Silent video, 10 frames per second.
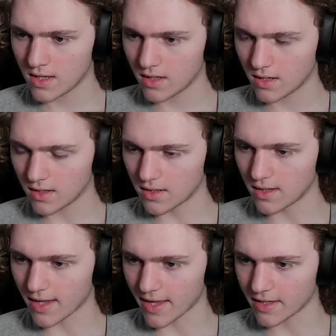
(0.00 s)

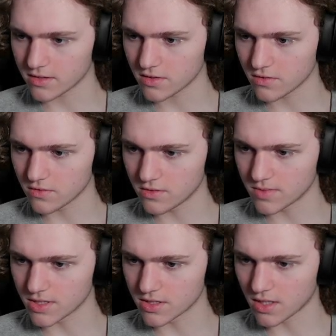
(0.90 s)
Add code
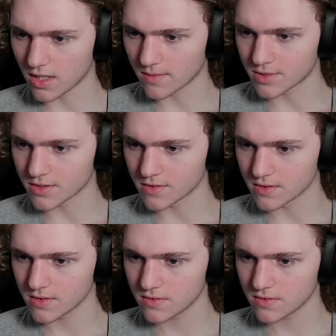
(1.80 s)
completion options.